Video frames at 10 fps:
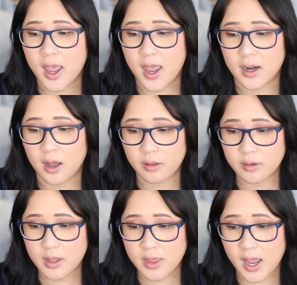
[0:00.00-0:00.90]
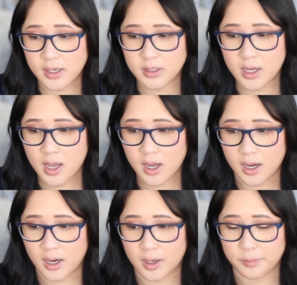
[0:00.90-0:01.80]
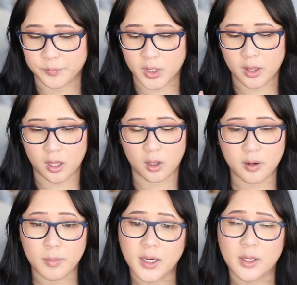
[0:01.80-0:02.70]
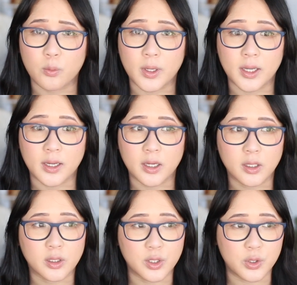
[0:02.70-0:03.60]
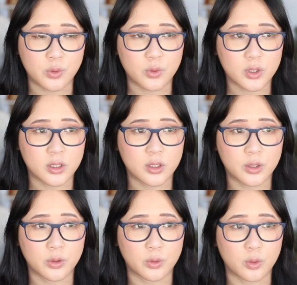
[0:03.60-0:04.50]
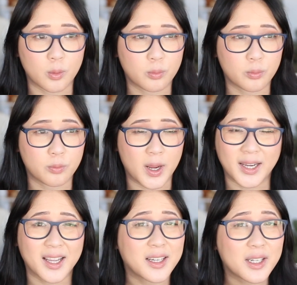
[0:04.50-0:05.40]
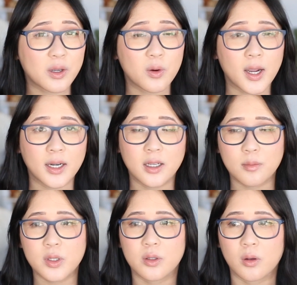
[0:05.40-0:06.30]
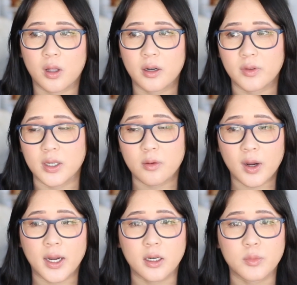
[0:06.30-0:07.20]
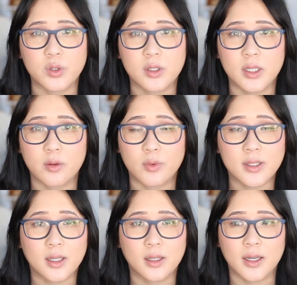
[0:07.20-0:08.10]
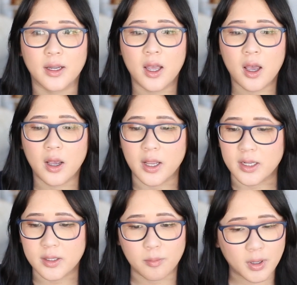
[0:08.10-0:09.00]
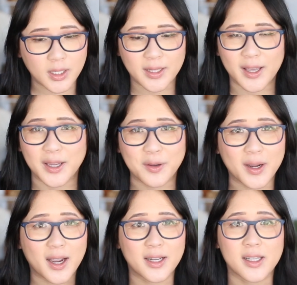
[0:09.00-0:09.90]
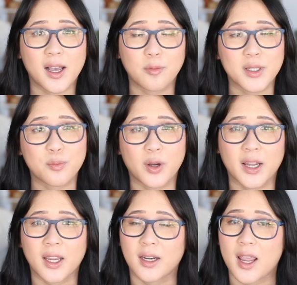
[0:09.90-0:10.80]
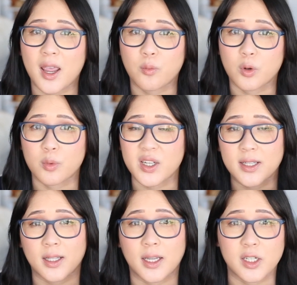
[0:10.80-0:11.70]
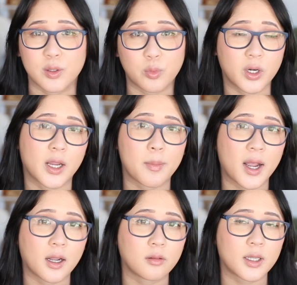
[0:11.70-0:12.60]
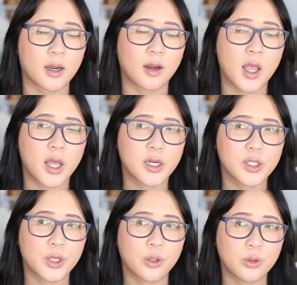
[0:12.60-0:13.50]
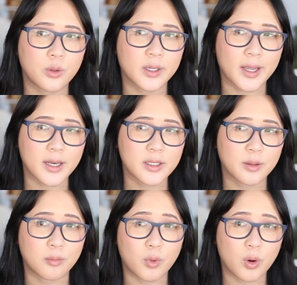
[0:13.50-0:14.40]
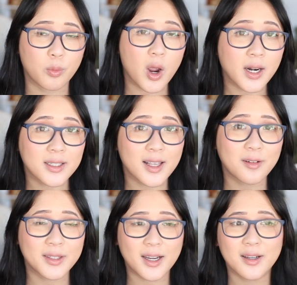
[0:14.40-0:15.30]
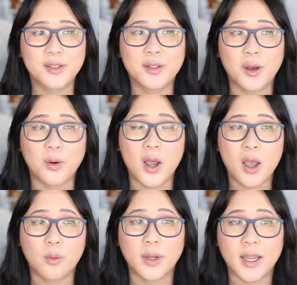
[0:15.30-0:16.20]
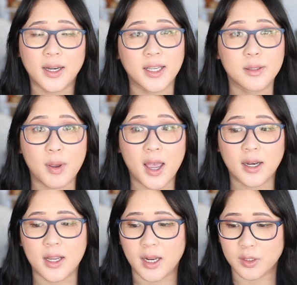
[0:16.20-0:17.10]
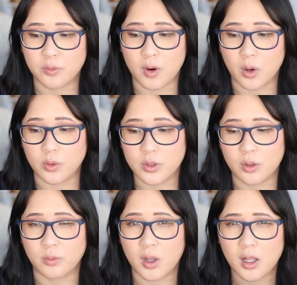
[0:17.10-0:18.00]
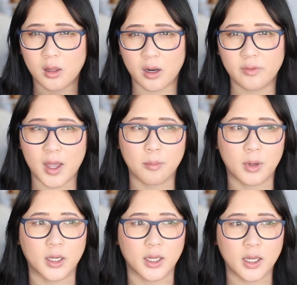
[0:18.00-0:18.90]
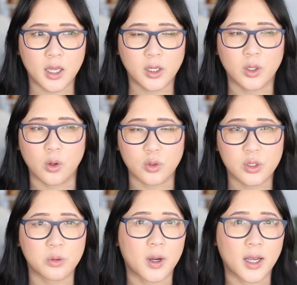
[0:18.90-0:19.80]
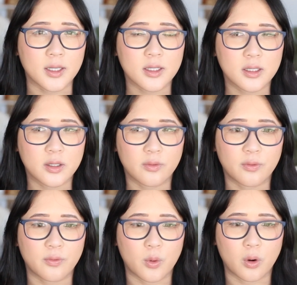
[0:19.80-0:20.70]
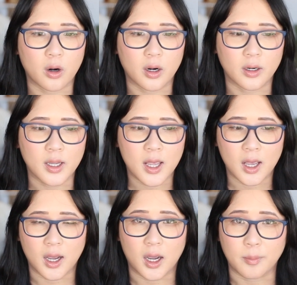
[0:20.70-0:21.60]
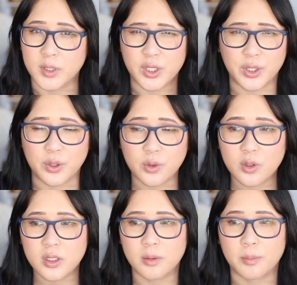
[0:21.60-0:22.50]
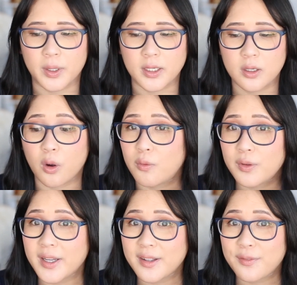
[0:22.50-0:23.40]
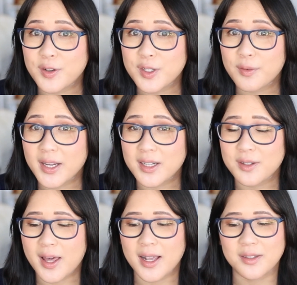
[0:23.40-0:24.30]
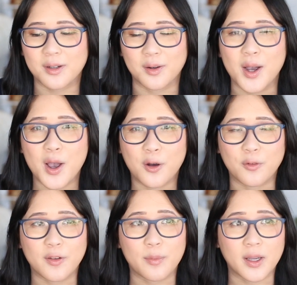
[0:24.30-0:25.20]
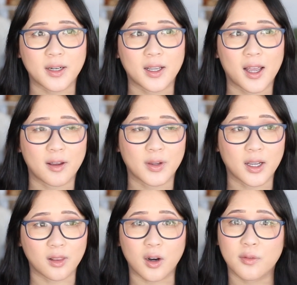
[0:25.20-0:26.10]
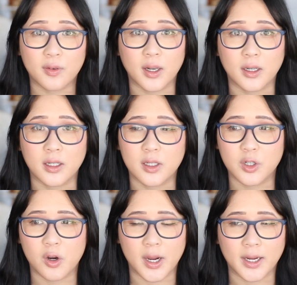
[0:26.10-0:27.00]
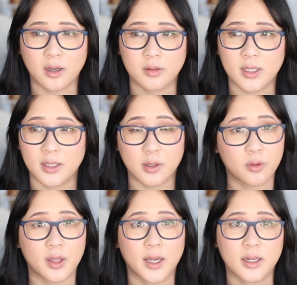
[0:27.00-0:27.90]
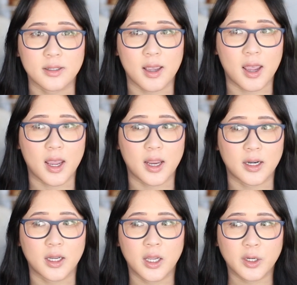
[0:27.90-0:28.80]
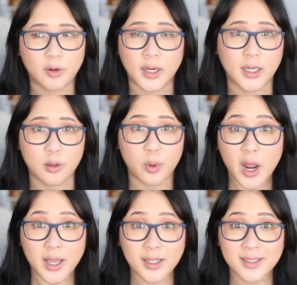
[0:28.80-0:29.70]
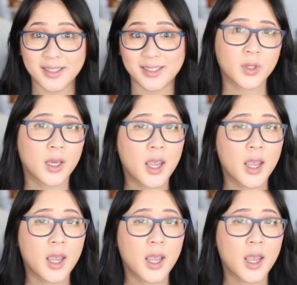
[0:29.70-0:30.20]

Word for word: And other than that, um, a lot of money we use to make new items. So a lot of the newer items you see recently is money that you guys helped us bring in, and we're basically just putting it back out there to get more products out there so we can expand and grow. So not a lot of that money goes to us for um, to use, but hopefully in the future we can do that. So we've been having a lot of fun trying out new things and creating new products.